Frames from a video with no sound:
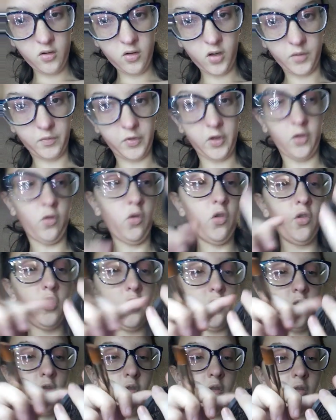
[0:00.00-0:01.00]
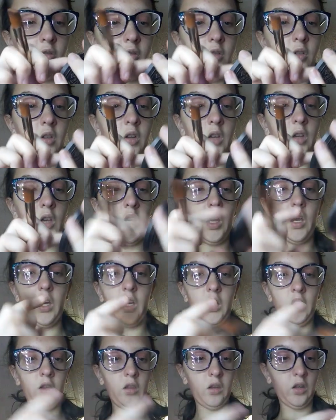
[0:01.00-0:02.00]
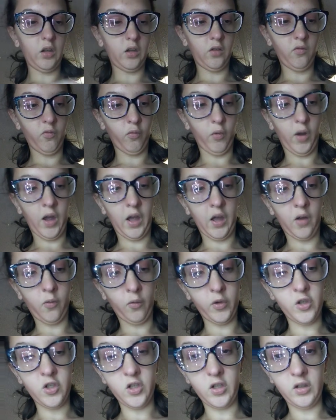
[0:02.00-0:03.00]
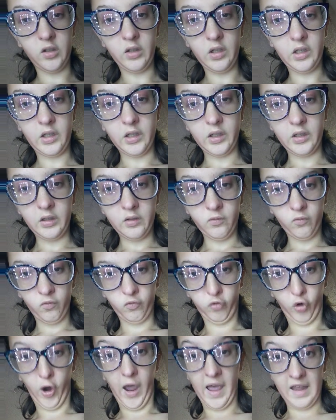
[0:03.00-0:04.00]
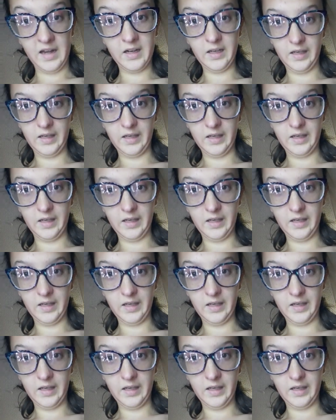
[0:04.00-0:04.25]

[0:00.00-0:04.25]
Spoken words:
up the coral. And this red, which is bread.